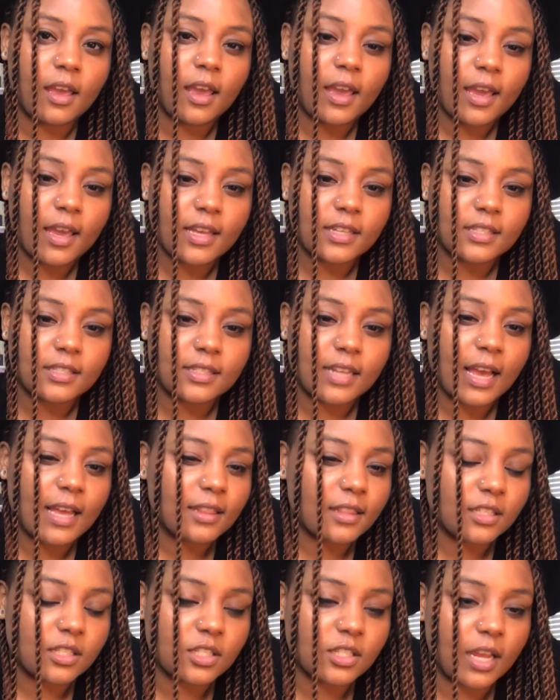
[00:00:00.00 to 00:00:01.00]
It's not
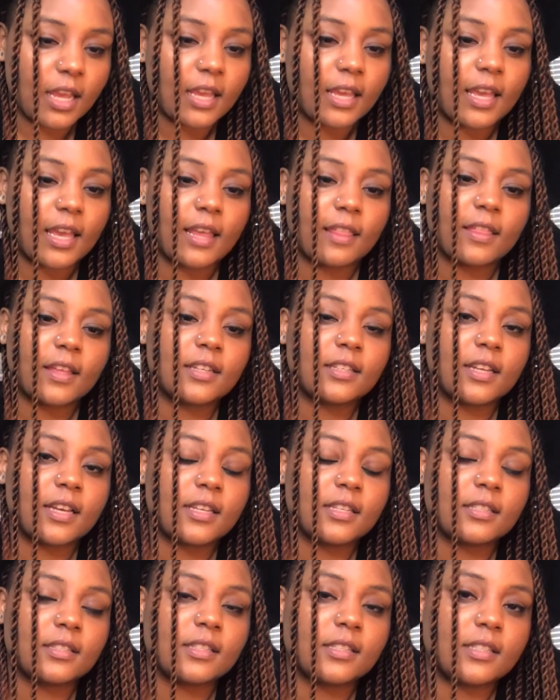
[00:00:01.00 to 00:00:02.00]
the shaking that
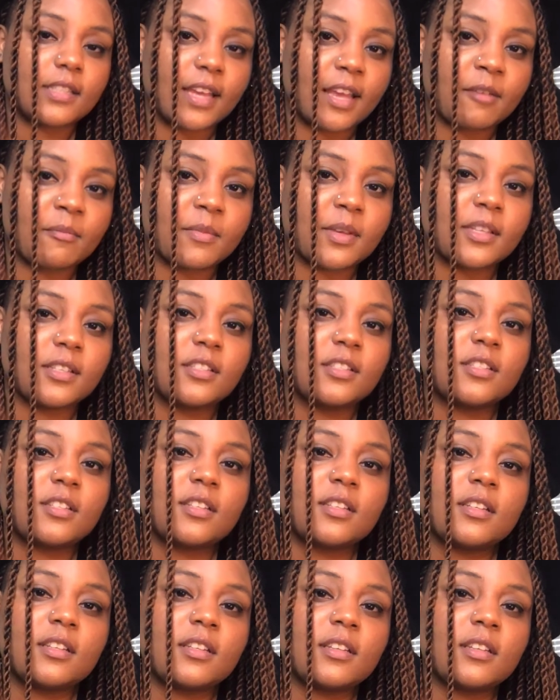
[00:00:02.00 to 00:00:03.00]
does the damage.
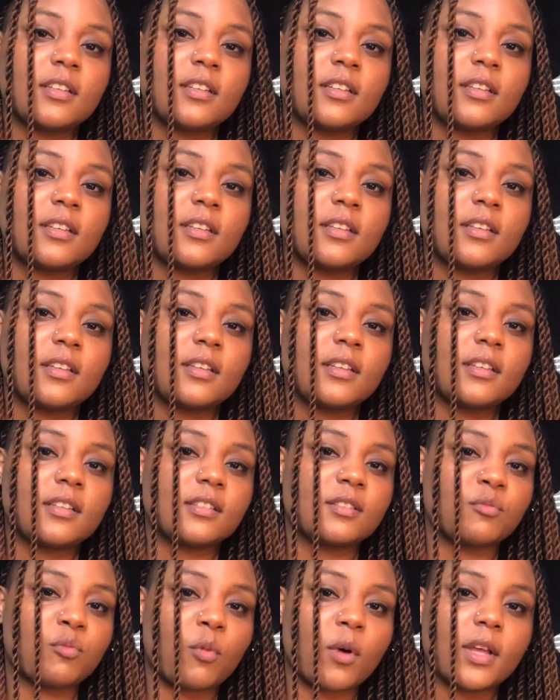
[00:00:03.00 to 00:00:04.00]

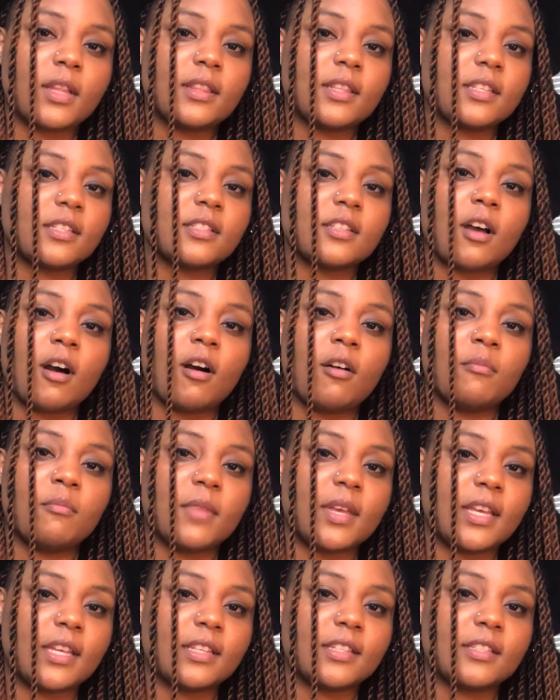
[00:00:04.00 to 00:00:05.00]
Is what this all
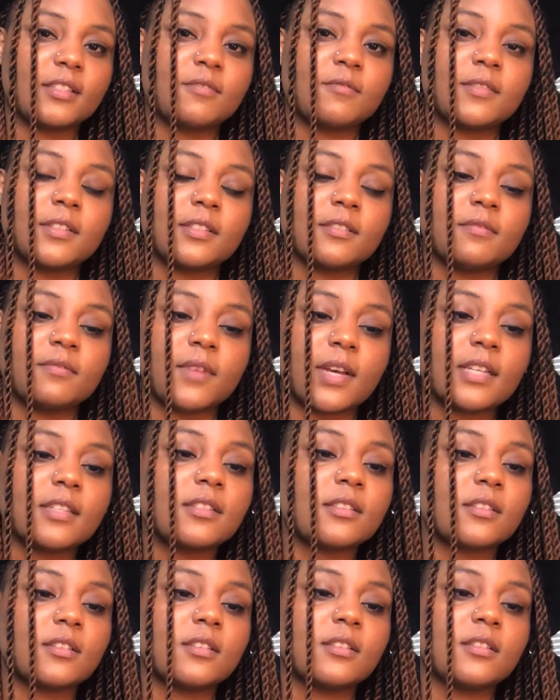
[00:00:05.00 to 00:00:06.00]
means for the
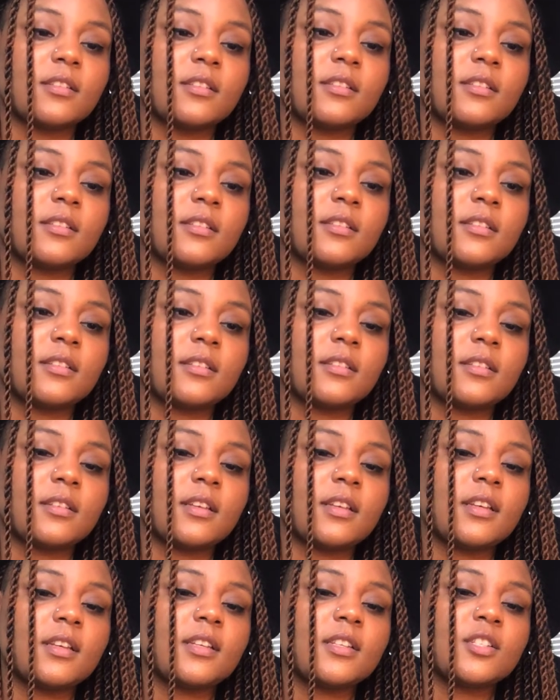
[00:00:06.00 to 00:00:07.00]
vessel.
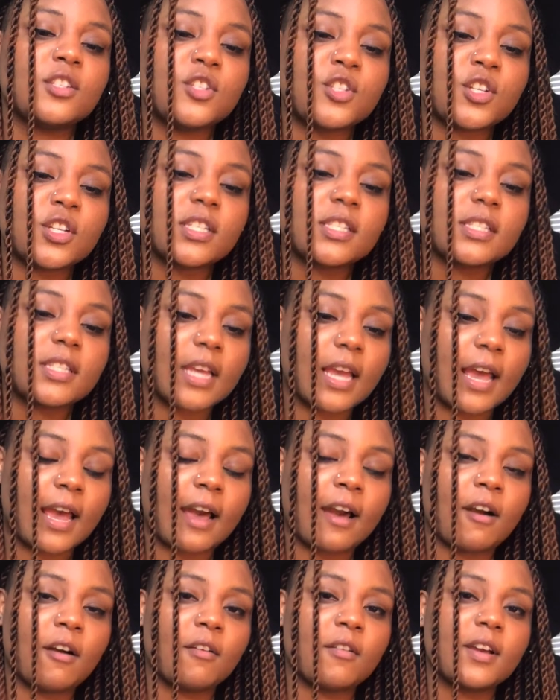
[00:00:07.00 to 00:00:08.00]
Just
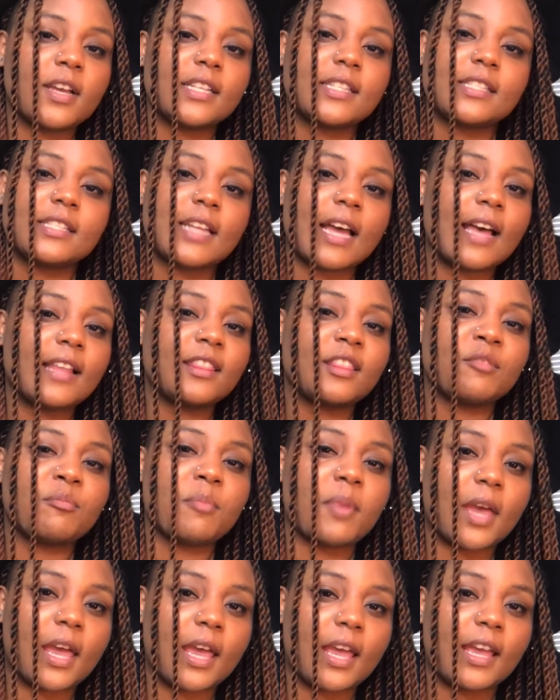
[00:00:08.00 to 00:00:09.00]
how it's not the
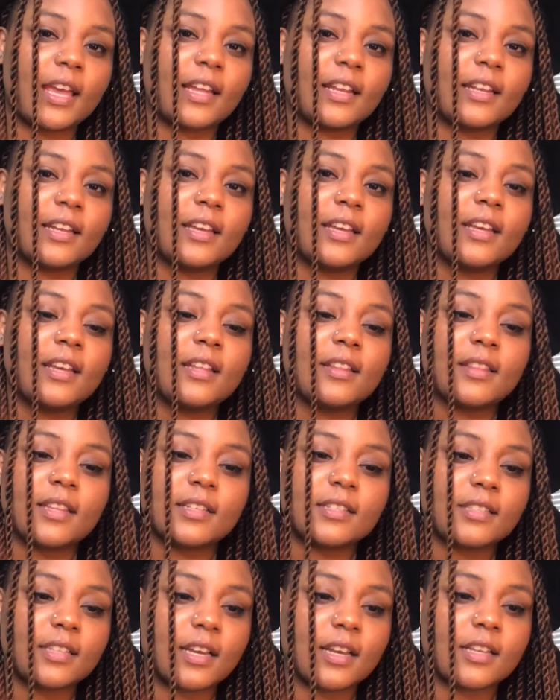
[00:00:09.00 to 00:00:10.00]
pain
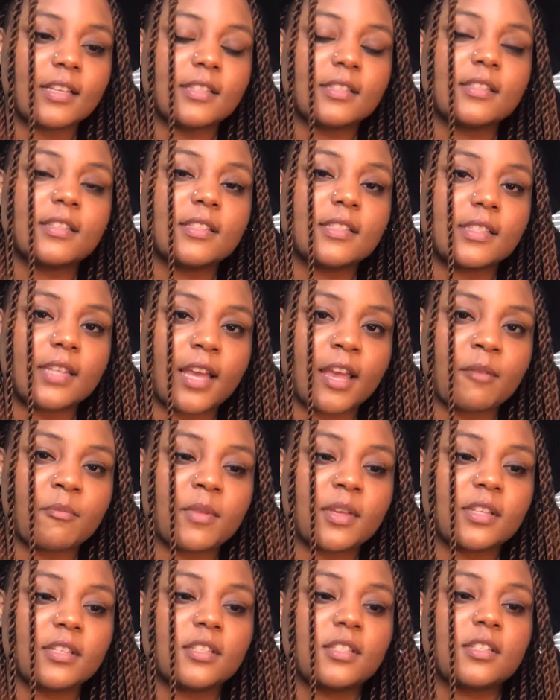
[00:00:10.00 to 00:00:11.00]
that does the
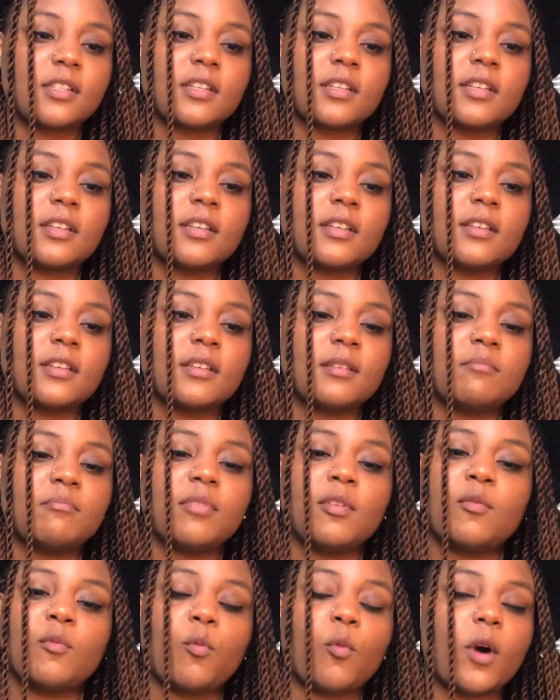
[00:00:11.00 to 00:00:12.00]
damage,
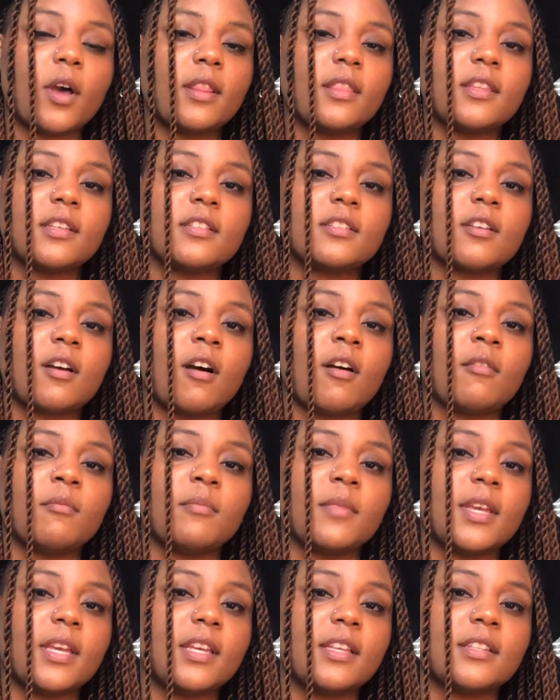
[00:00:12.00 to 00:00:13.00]
but what this all
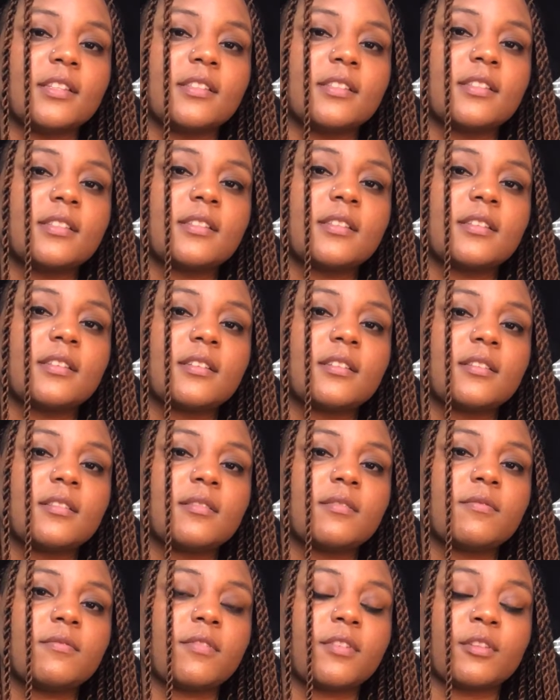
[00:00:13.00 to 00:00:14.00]
means
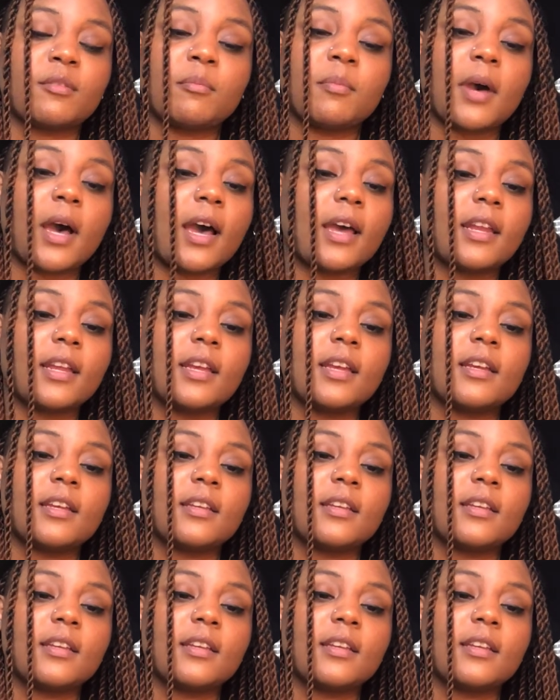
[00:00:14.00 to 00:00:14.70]
for the body.